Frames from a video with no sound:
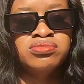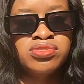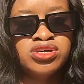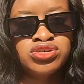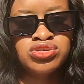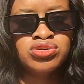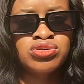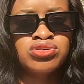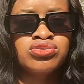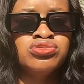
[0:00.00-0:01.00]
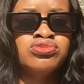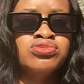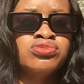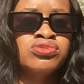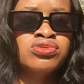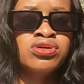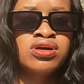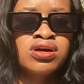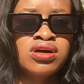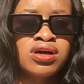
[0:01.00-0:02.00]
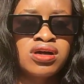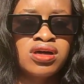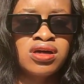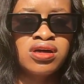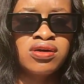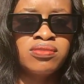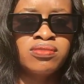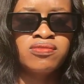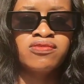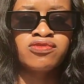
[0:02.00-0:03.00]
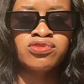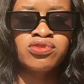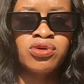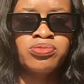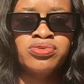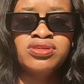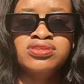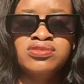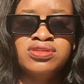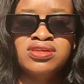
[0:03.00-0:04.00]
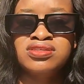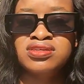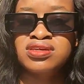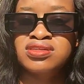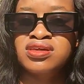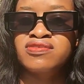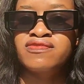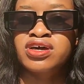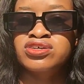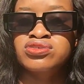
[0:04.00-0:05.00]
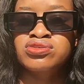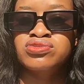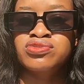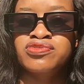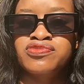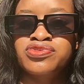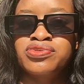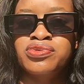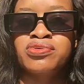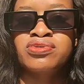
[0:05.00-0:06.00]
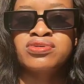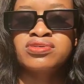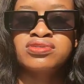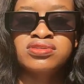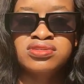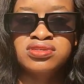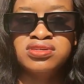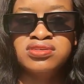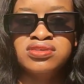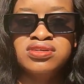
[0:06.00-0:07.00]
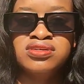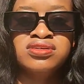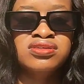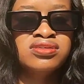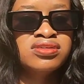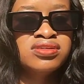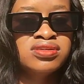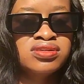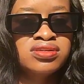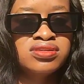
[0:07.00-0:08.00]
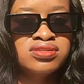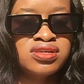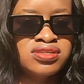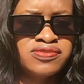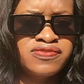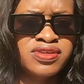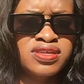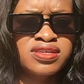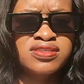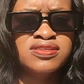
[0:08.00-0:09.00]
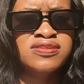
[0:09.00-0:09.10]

make sure you photocopy the authenticated version of your degree certificate